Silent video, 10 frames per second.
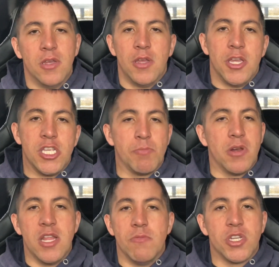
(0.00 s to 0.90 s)
you'll probably
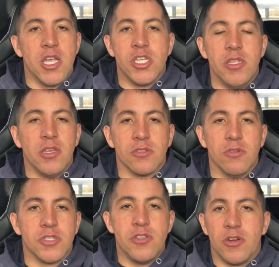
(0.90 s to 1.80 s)
end up changing the exhaust
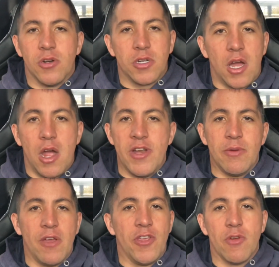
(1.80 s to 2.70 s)
on your car anyway
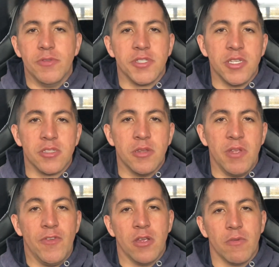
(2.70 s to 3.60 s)
for your own system
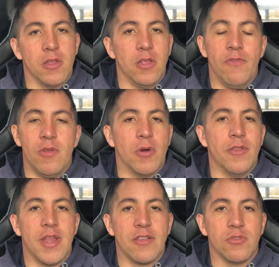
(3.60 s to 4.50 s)
if you want
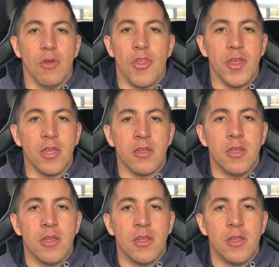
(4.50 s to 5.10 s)
that sort of thing.